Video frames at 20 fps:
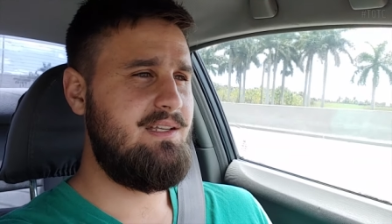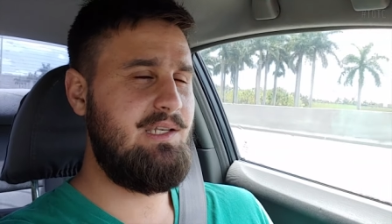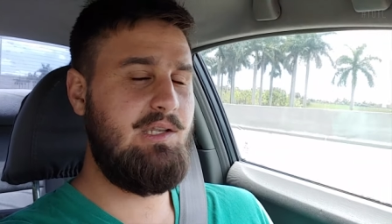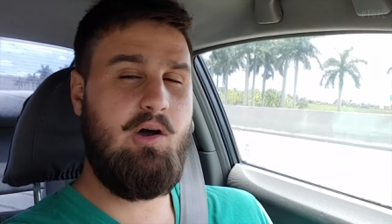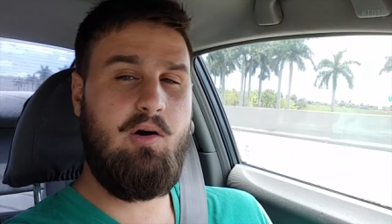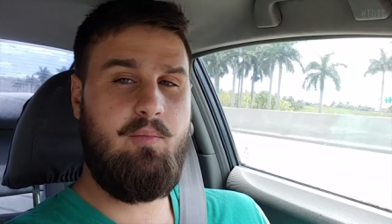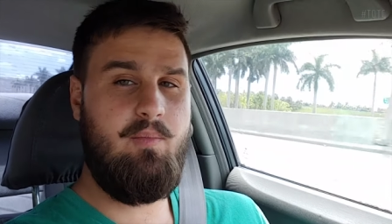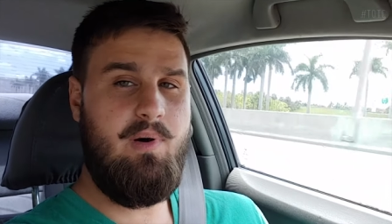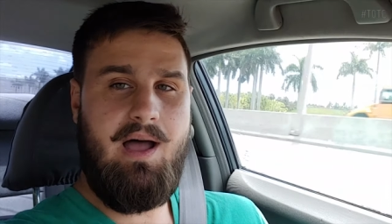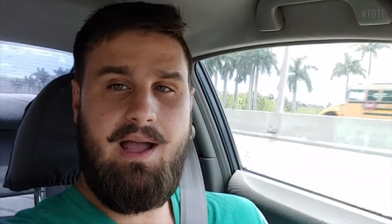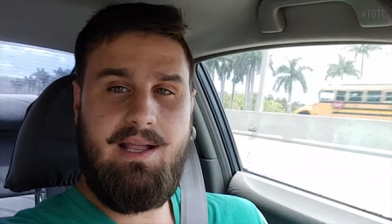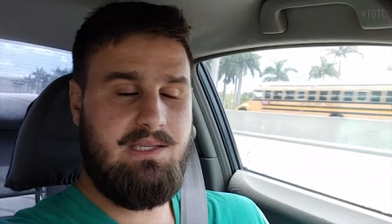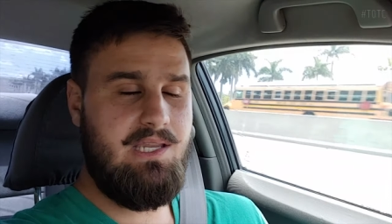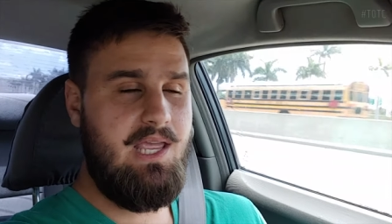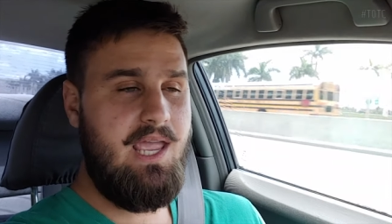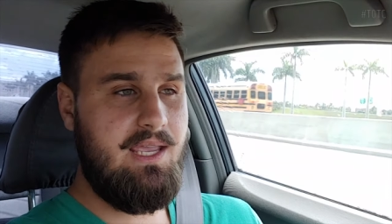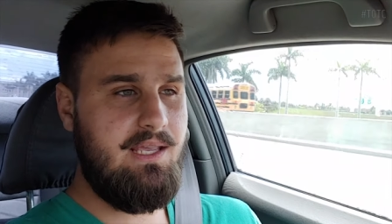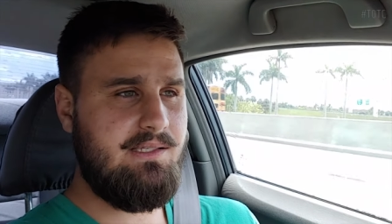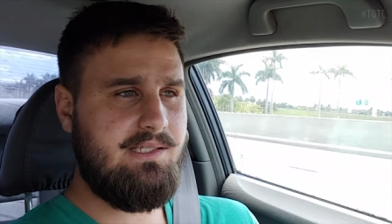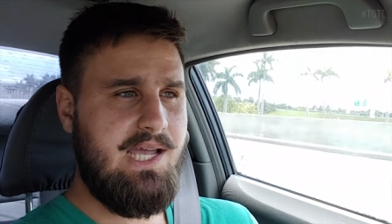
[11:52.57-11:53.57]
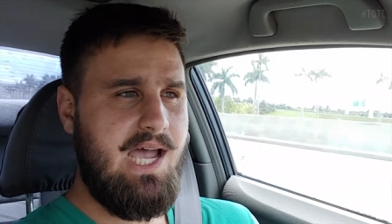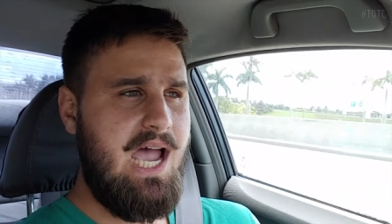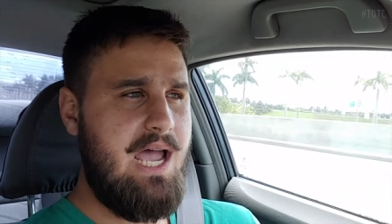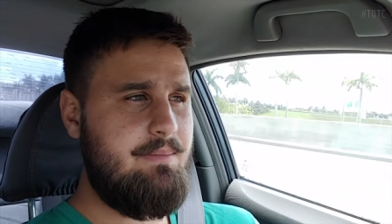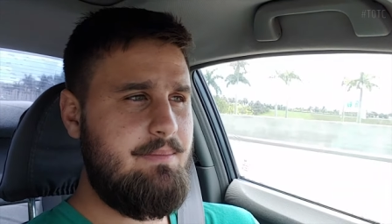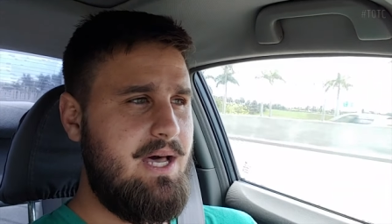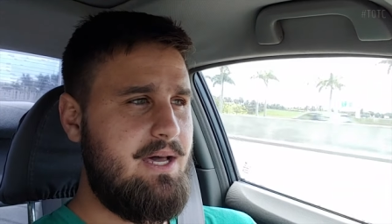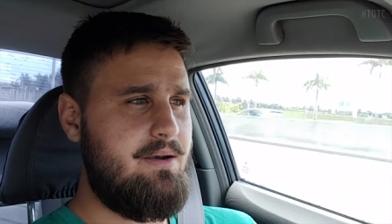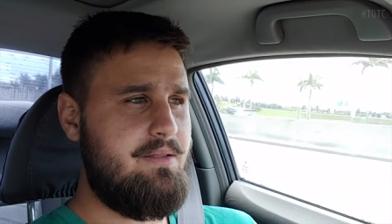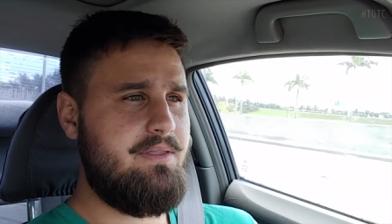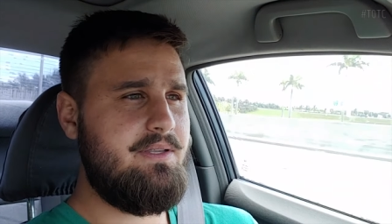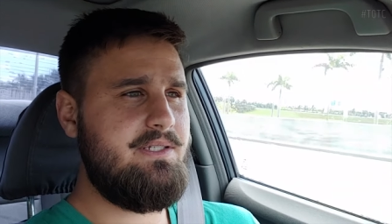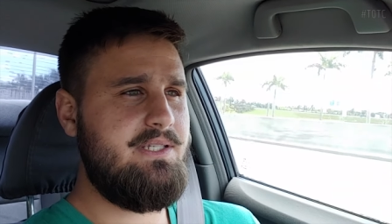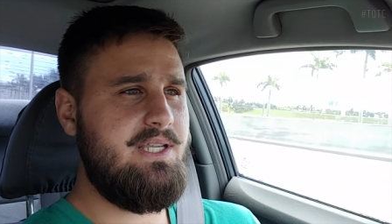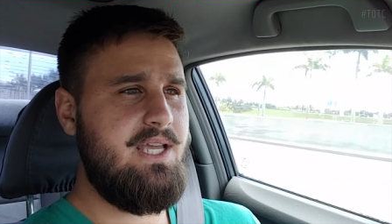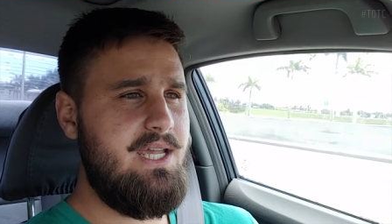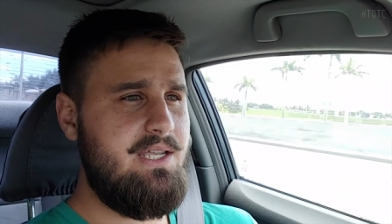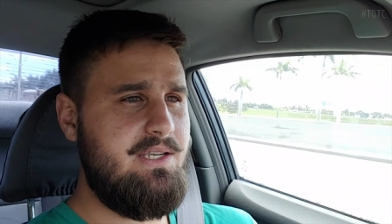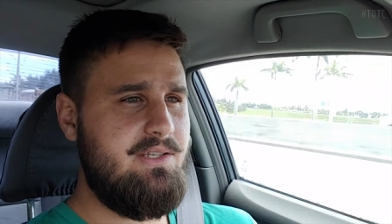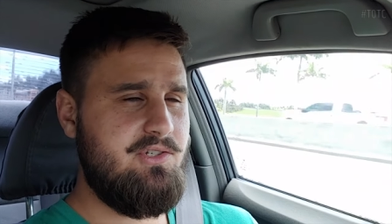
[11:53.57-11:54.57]
don't mind taking time out of the
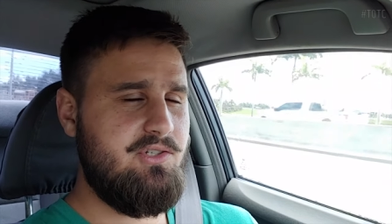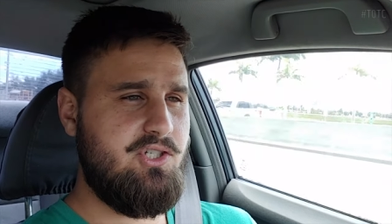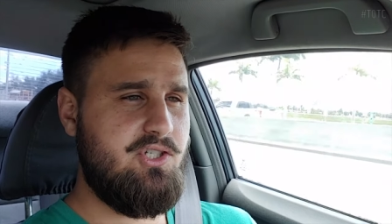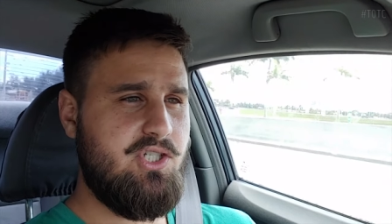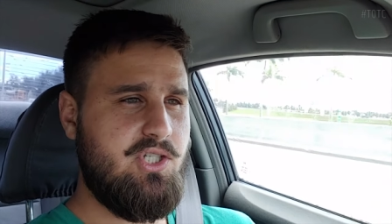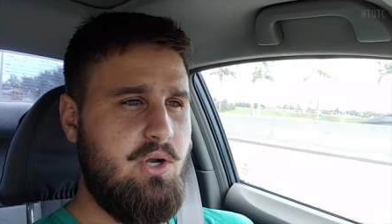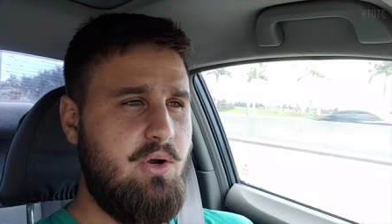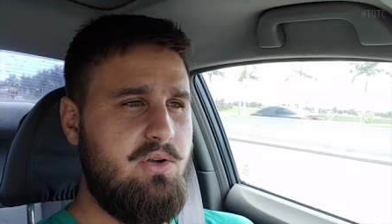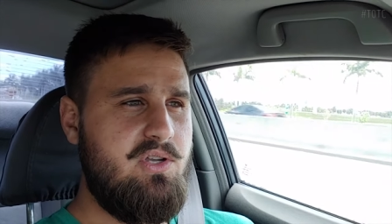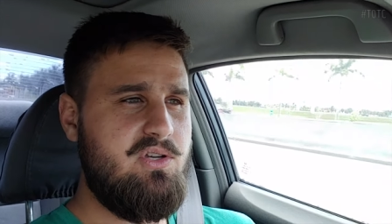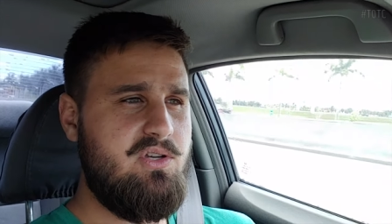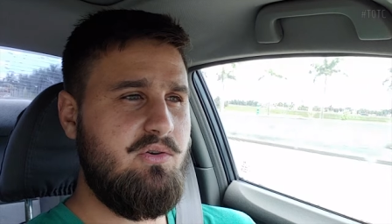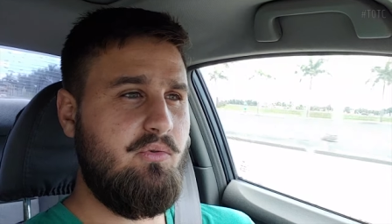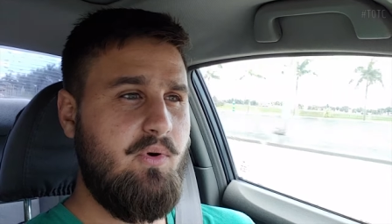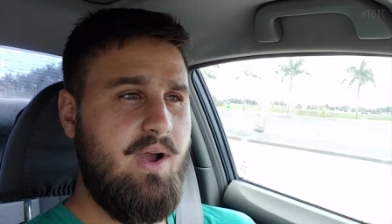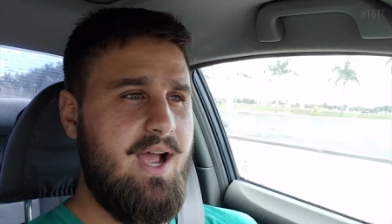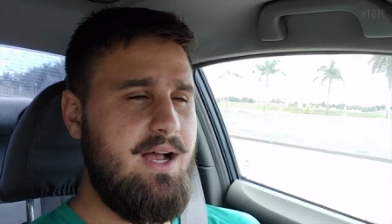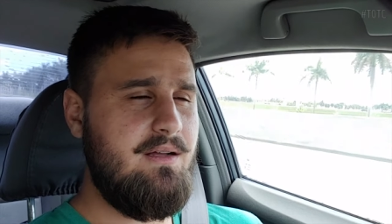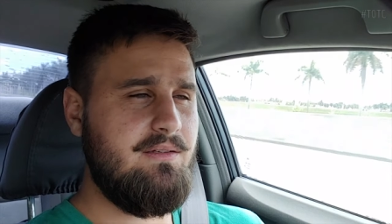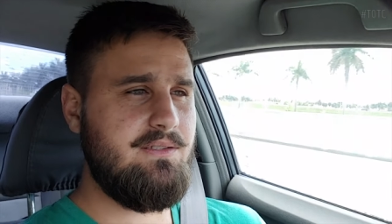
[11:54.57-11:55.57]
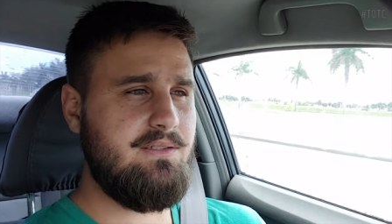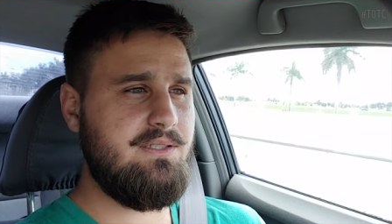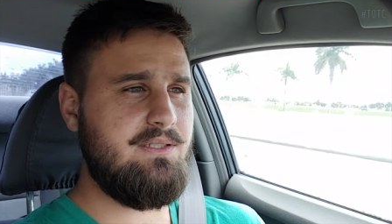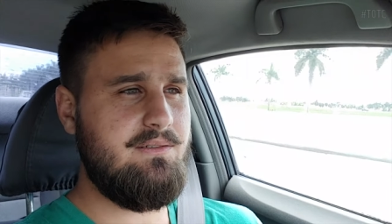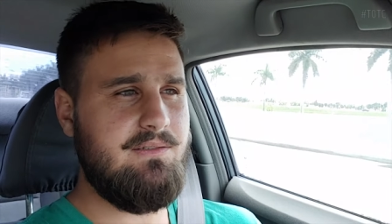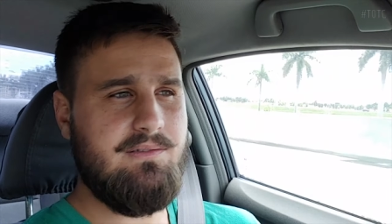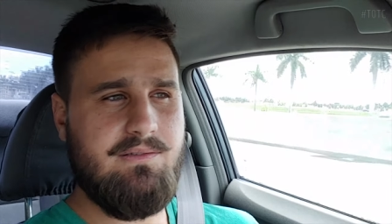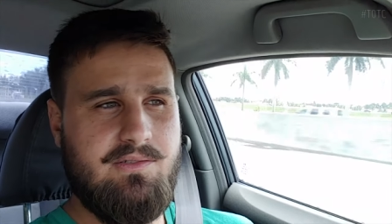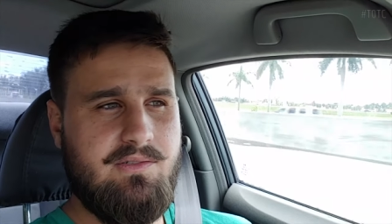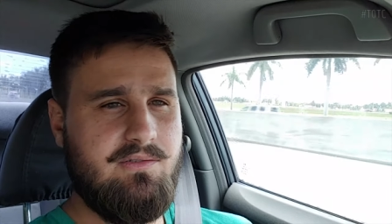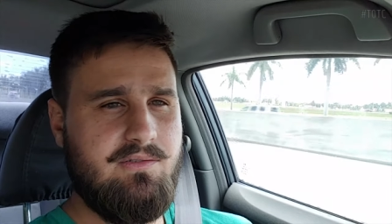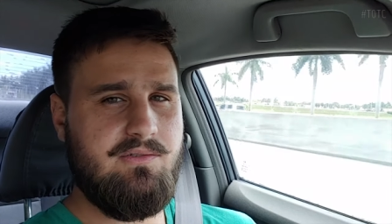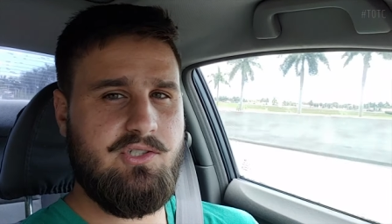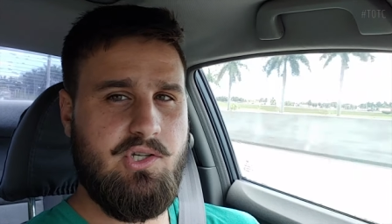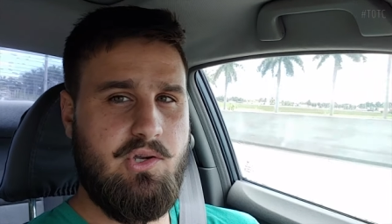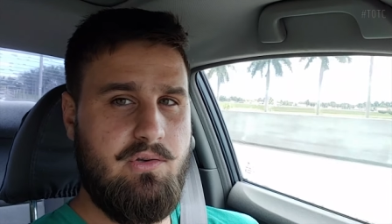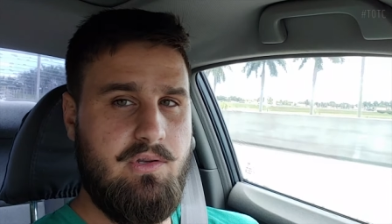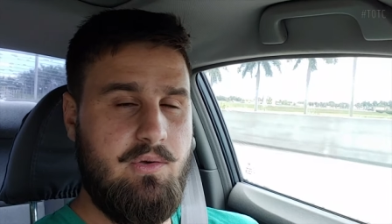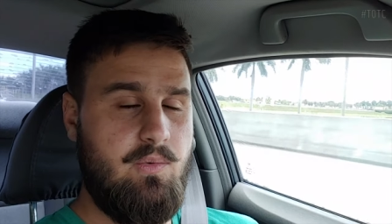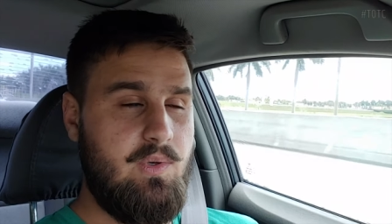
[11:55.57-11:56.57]
day to just show you around and
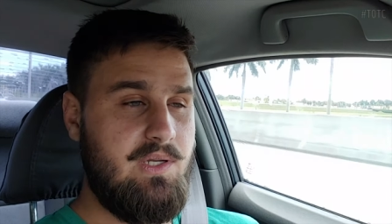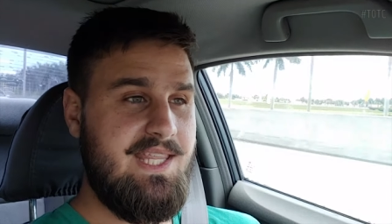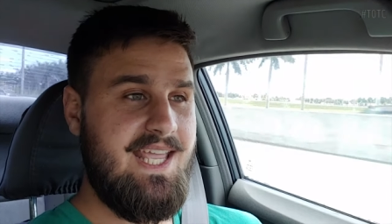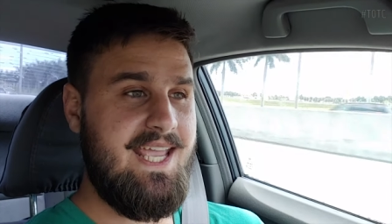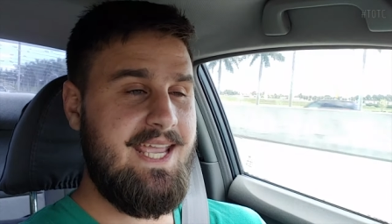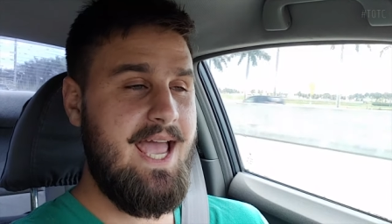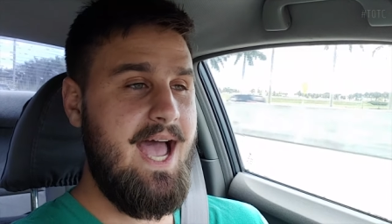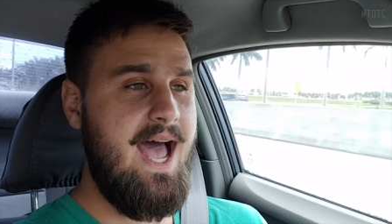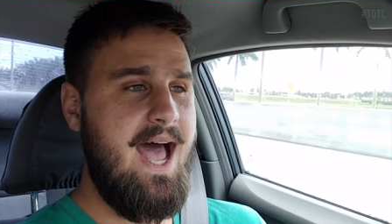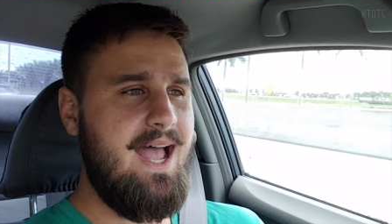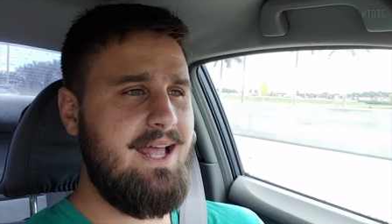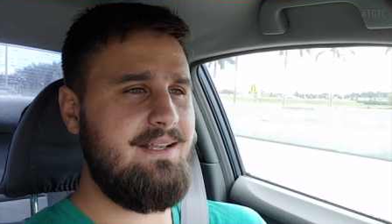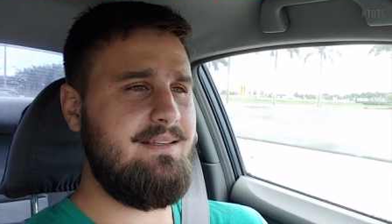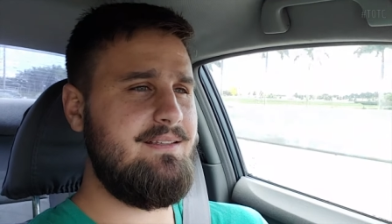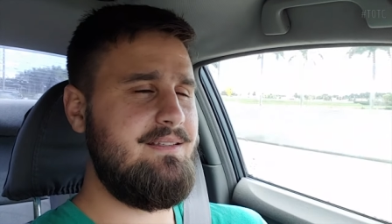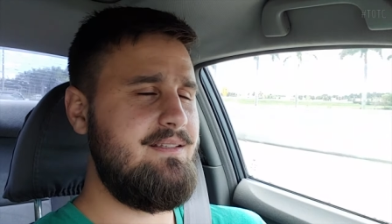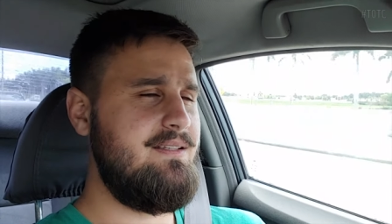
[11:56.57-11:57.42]
show you what they got.